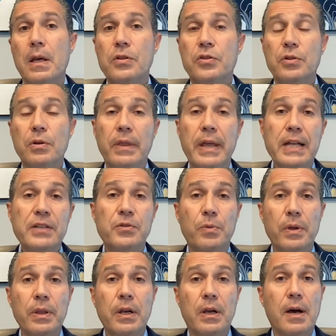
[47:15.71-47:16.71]
And so that's
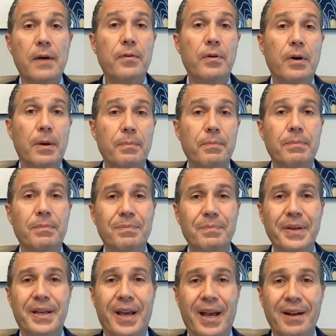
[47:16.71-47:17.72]
when the cover up
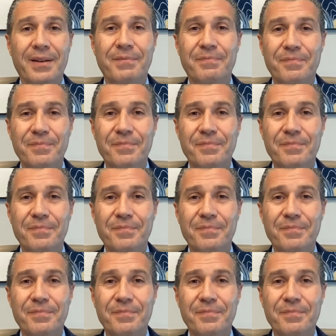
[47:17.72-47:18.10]
began.